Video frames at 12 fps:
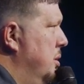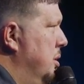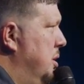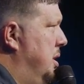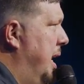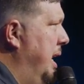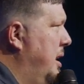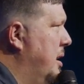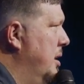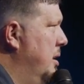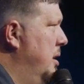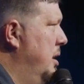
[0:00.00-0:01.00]
Take
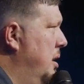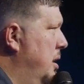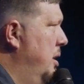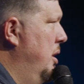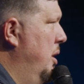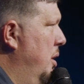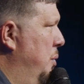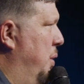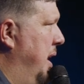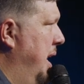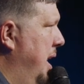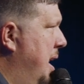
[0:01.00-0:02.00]

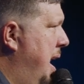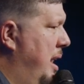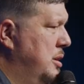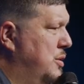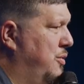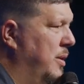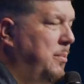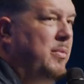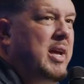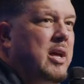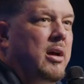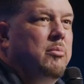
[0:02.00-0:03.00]
what he has from
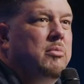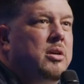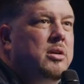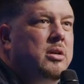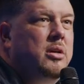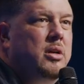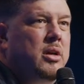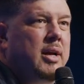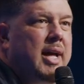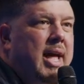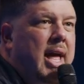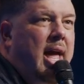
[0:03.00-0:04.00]
him
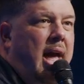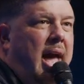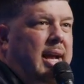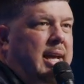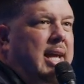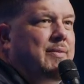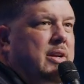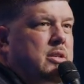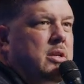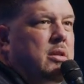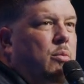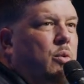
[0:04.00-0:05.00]
and give it
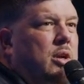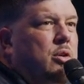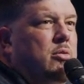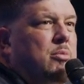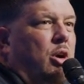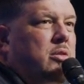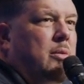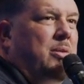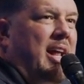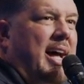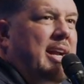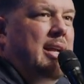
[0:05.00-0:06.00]
to the one who
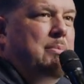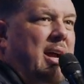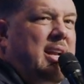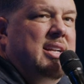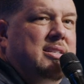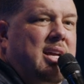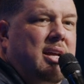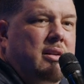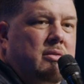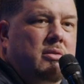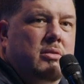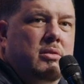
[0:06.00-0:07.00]
multiplied it and made it
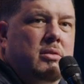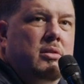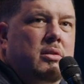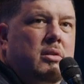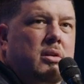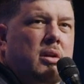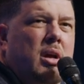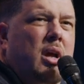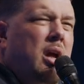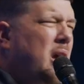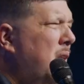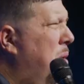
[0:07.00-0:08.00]
10.
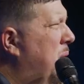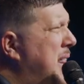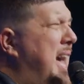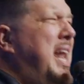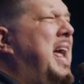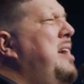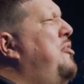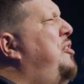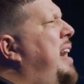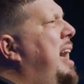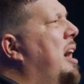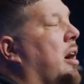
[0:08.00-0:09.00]
Well, that ain't
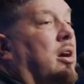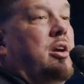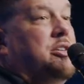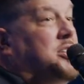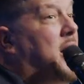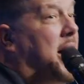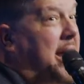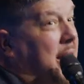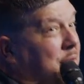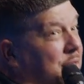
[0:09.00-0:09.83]
fair, because God ain't